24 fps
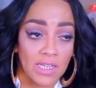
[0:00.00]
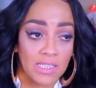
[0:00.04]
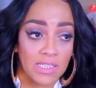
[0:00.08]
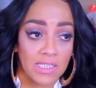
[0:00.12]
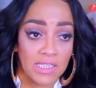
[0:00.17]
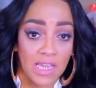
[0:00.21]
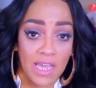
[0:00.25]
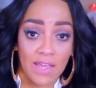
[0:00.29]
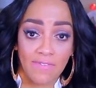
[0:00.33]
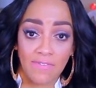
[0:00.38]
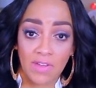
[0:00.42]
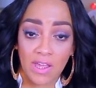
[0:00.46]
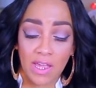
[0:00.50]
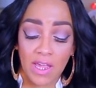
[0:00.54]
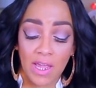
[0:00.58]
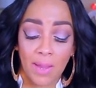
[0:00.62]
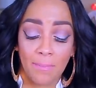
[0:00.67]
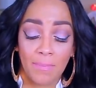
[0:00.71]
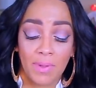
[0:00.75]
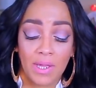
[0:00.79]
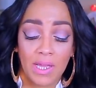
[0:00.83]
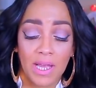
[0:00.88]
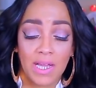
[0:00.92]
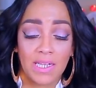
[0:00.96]

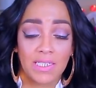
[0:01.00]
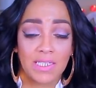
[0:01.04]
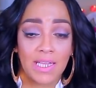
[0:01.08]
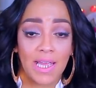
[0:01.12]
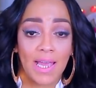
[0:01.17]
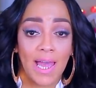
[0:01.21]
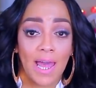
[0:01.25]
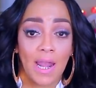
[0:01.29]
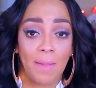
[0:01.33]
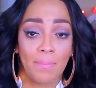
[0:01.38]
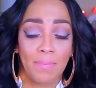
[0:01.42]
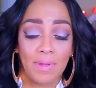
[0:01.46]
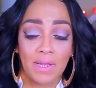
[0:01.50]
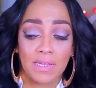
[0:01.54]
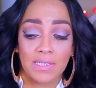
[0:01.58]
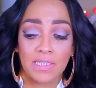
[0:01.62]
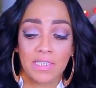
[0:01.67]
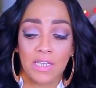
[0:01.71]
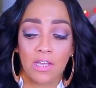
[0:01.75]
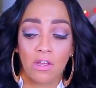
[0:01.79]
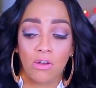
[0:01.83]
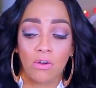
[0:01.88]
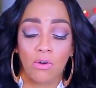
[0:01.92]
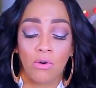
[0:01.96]
Thanksgiving because they got a big
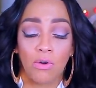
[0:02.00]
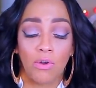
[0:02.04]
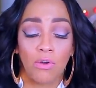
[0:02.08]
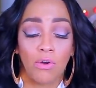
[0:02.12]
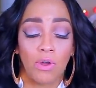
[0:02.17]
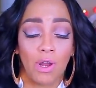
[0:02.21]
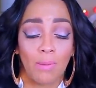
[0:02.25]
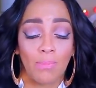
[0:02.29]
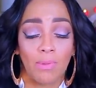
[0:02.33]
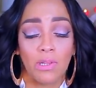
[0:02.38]
sale going on.